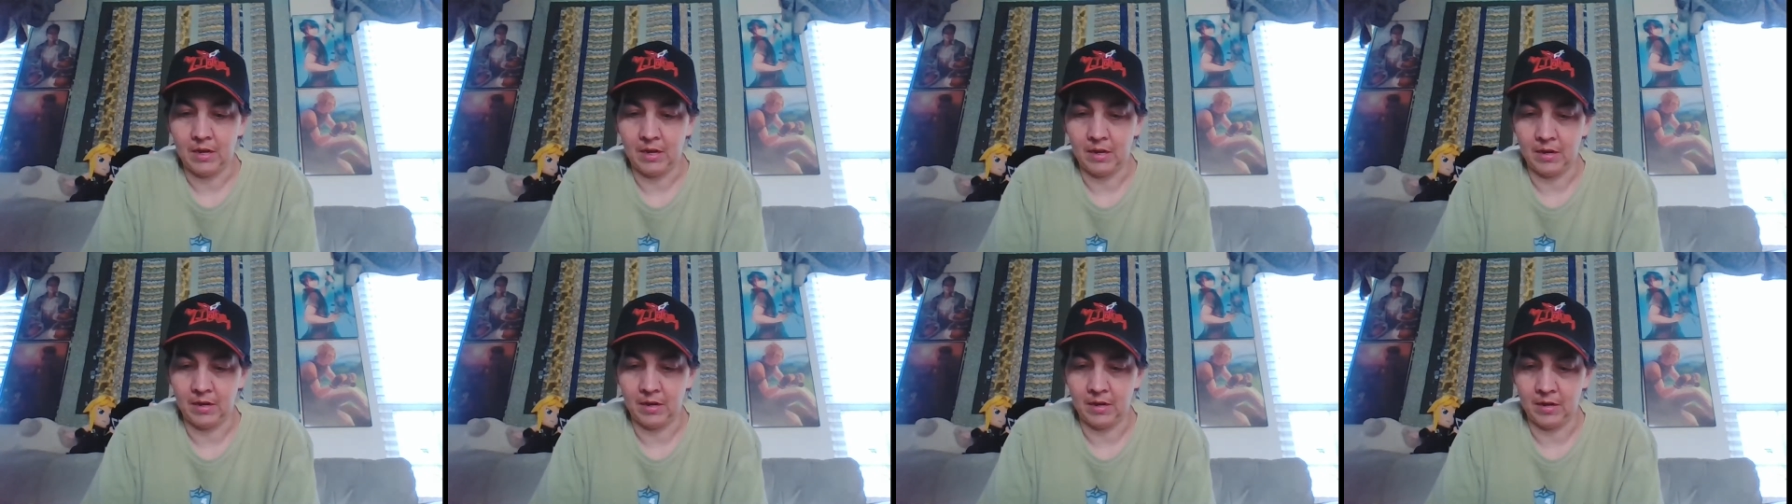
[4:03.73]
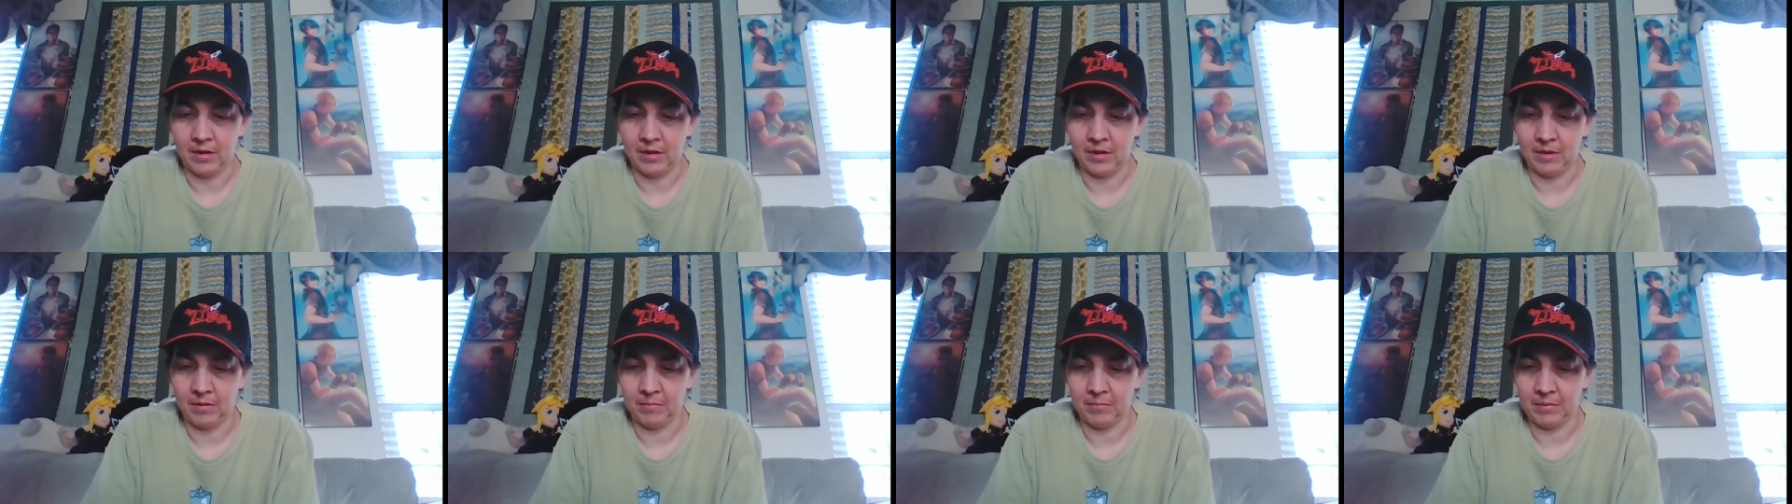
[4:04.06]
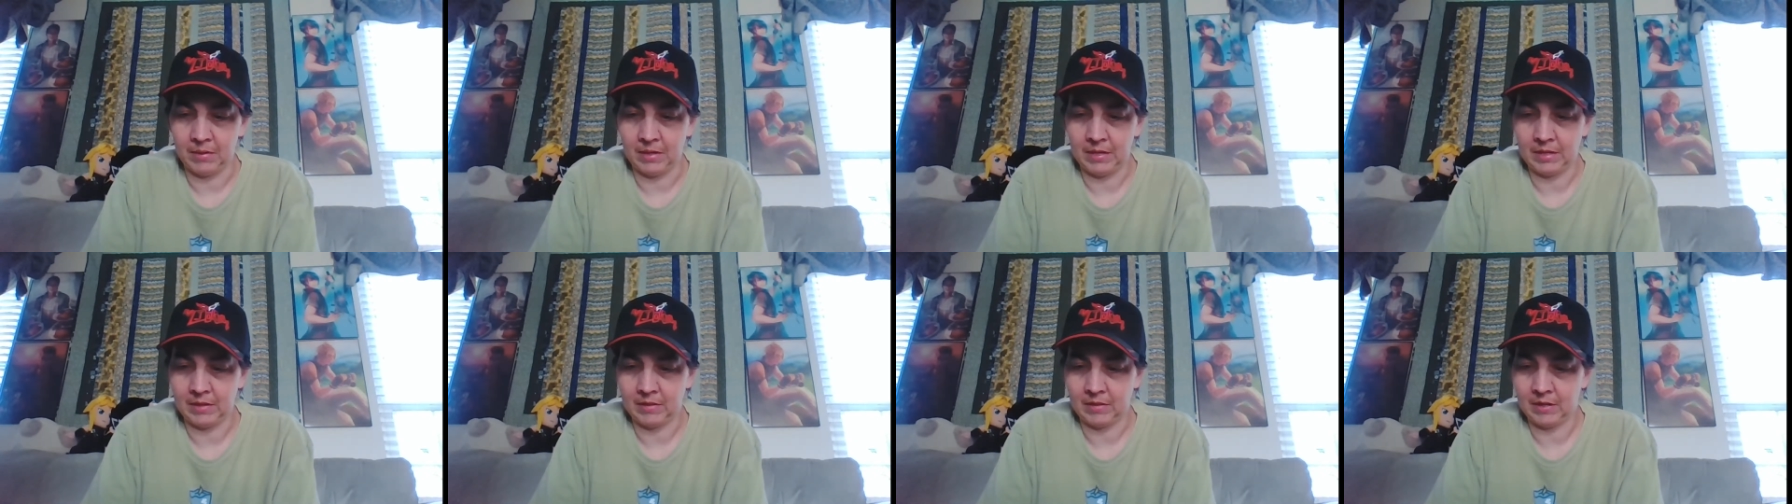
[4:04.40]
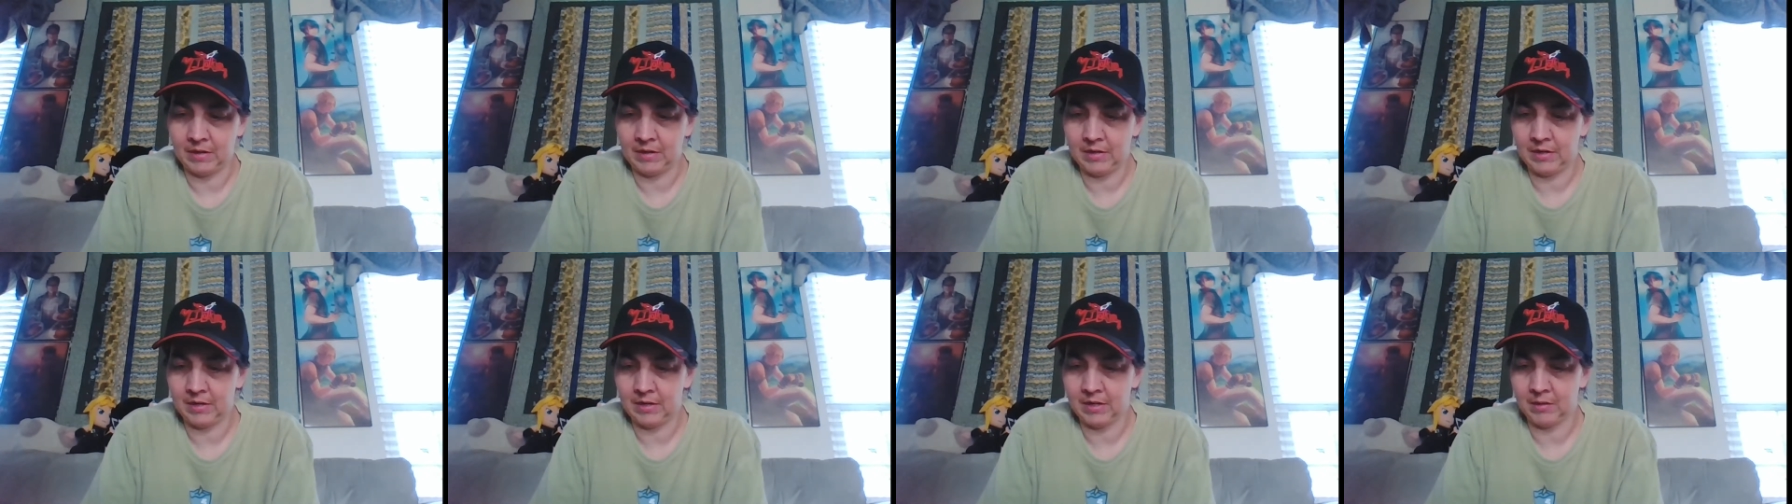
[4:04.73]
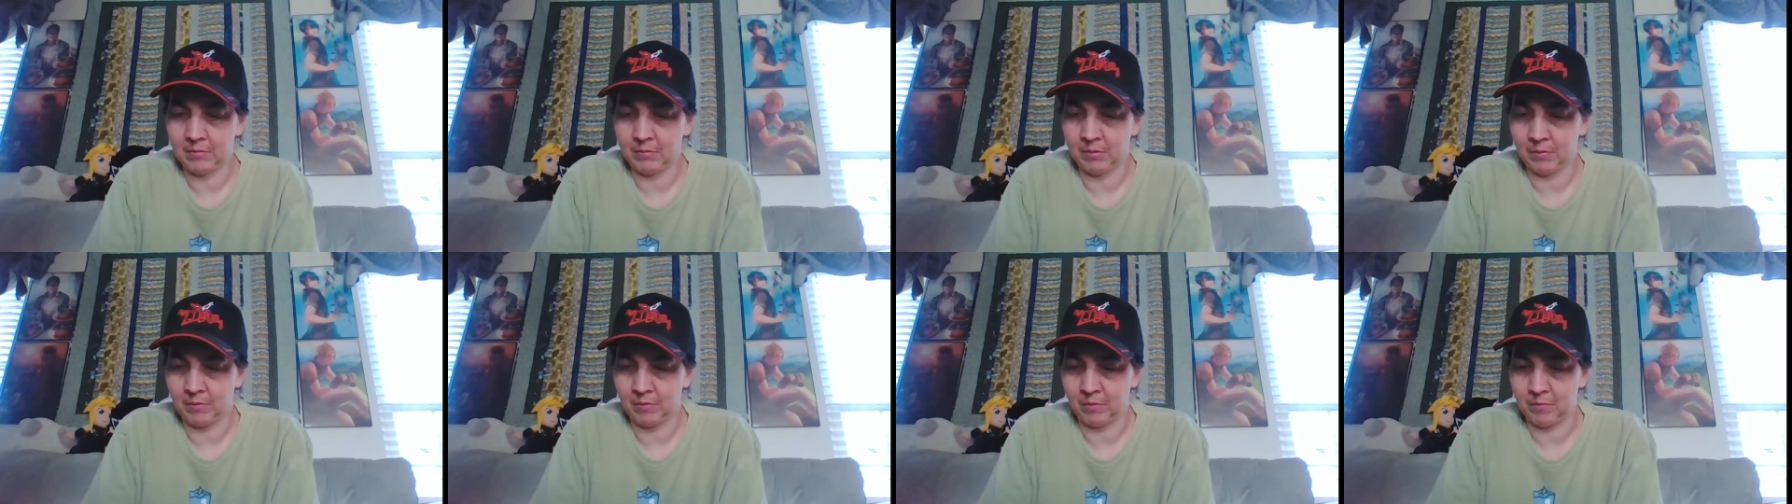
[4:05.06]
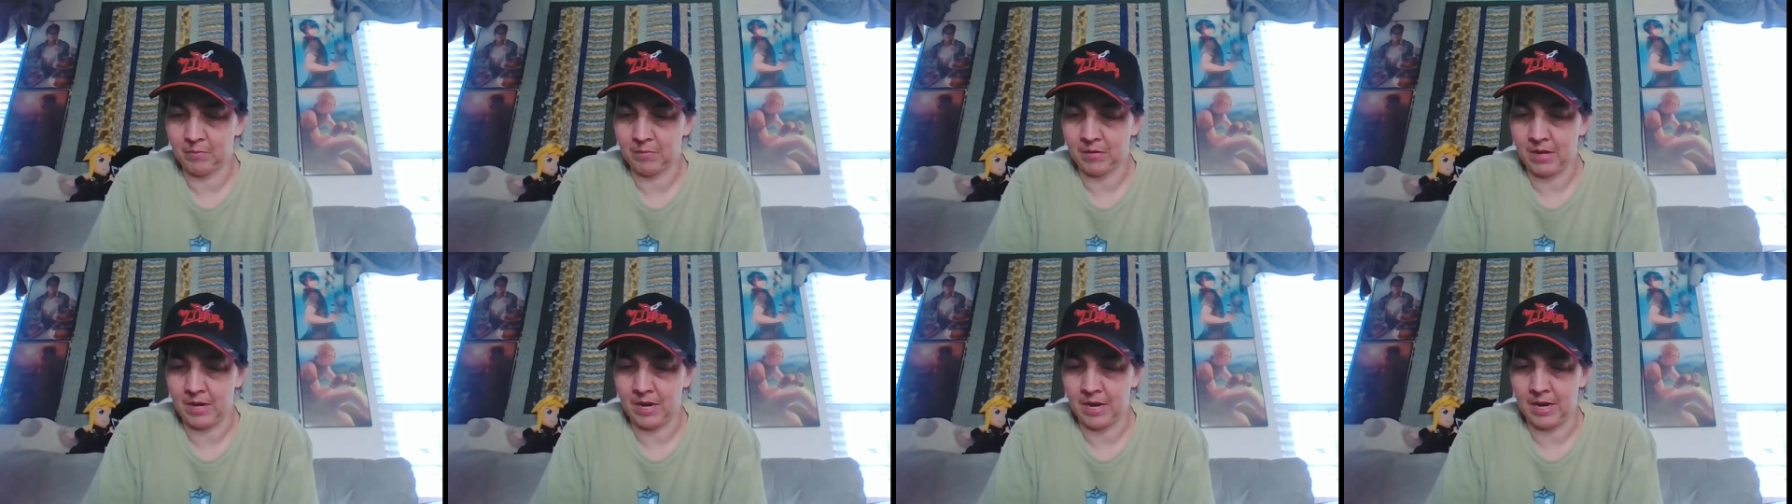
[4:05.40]
And they did another one
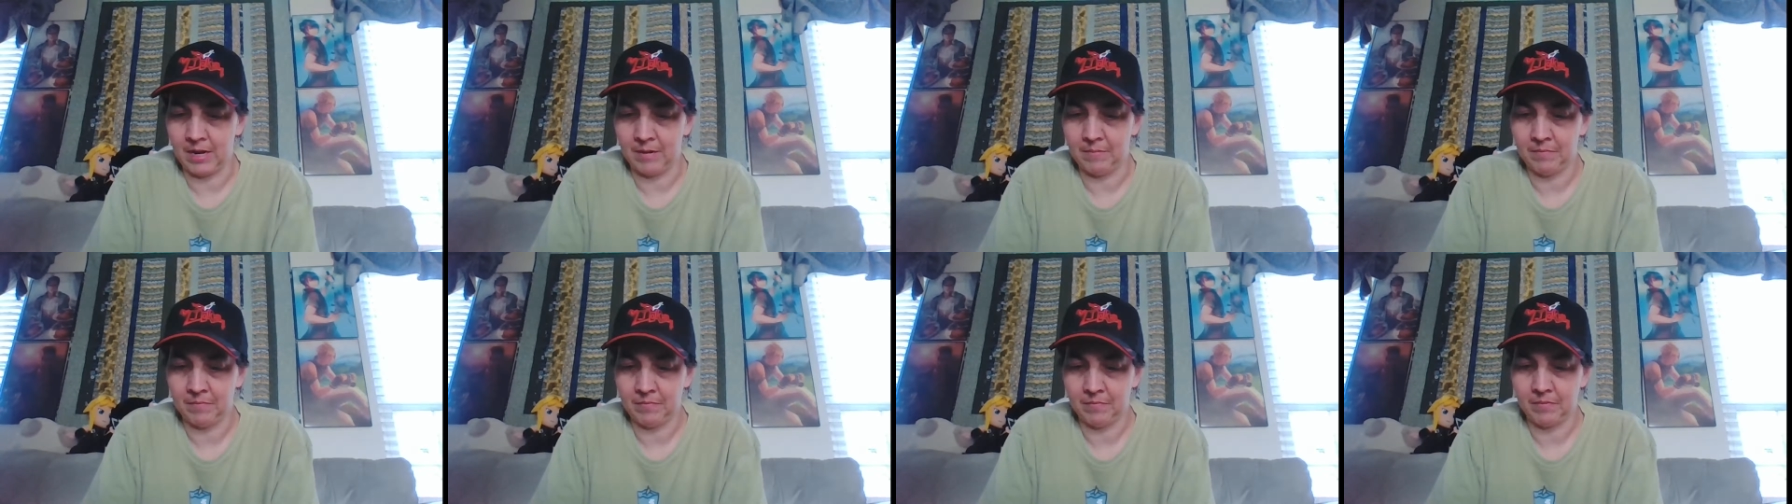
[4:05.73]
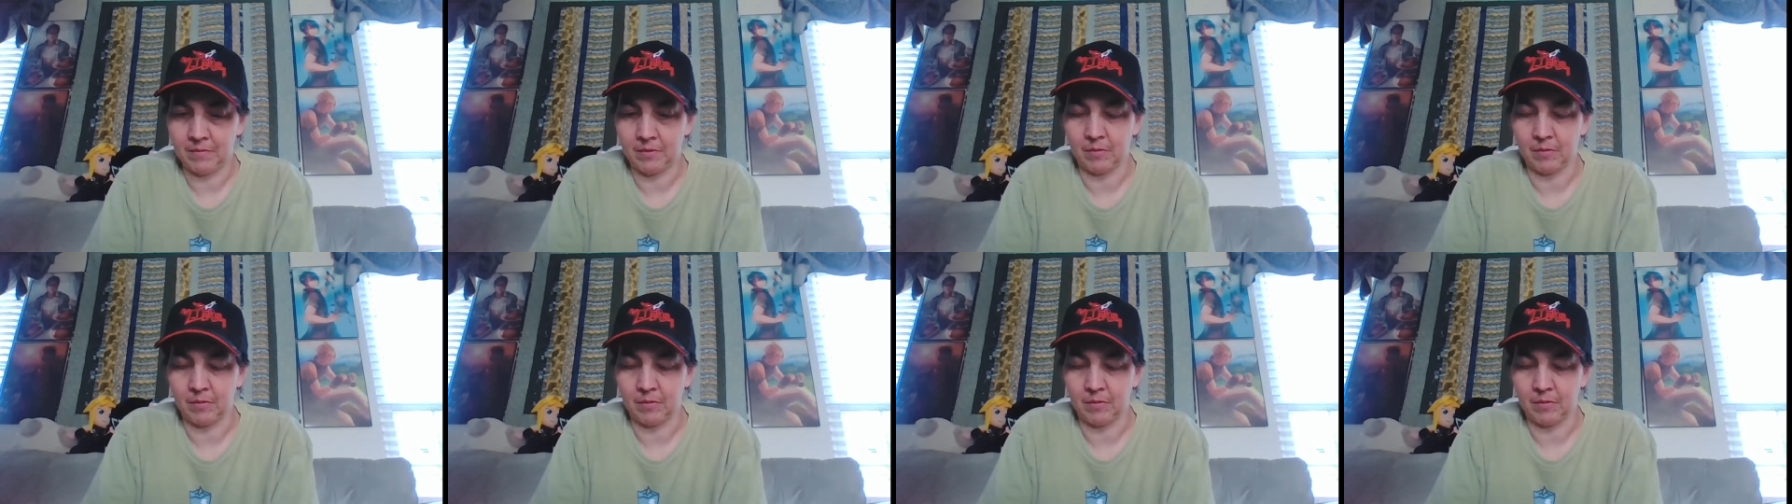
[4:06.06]
from 9.